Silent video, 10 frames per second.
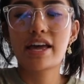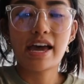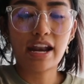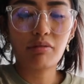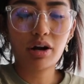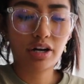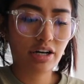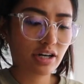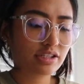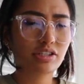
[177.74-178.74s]
and I want
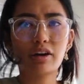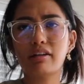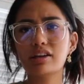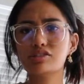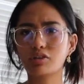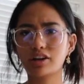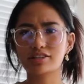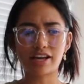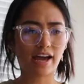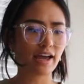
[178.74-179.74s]
her to enjoy her
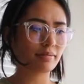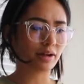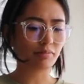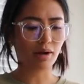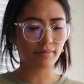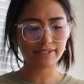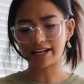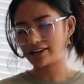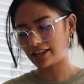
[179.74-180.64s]
time that her mom and dad are